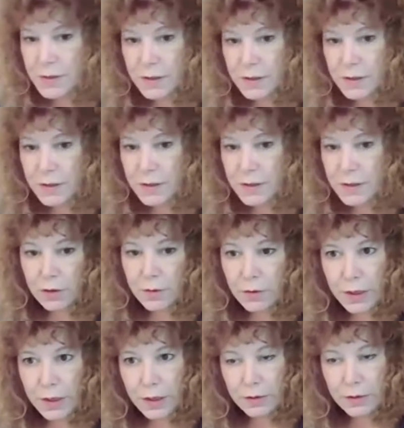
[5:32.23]
and I'll go
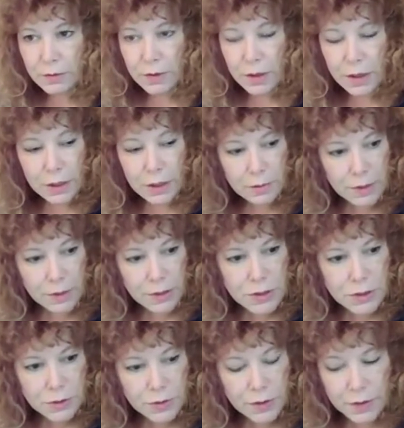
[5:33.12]
ahead and make
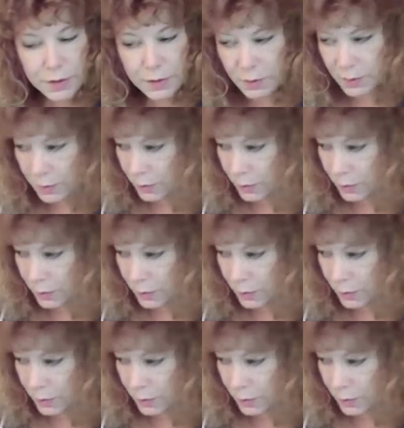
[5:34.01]
sure the